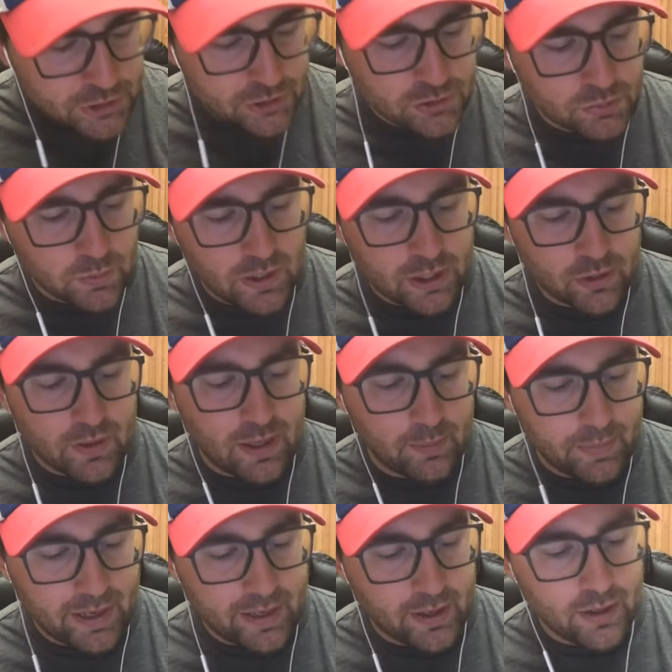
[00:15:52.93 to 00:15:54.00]
it choose what
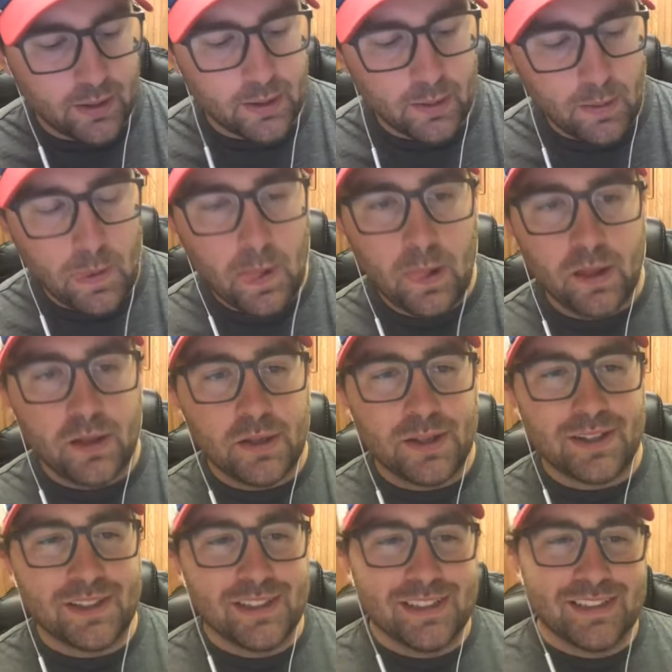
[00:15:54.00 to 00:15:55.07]
crankbait color?
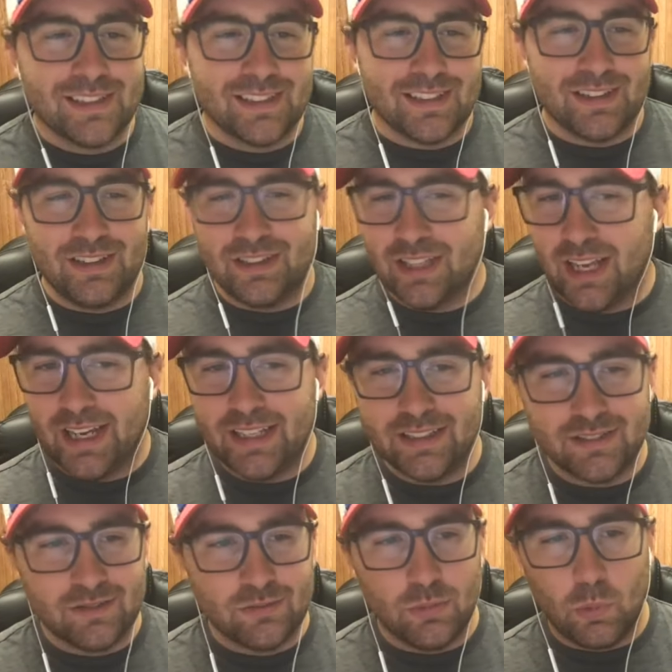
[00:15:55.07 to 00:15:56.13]
Light,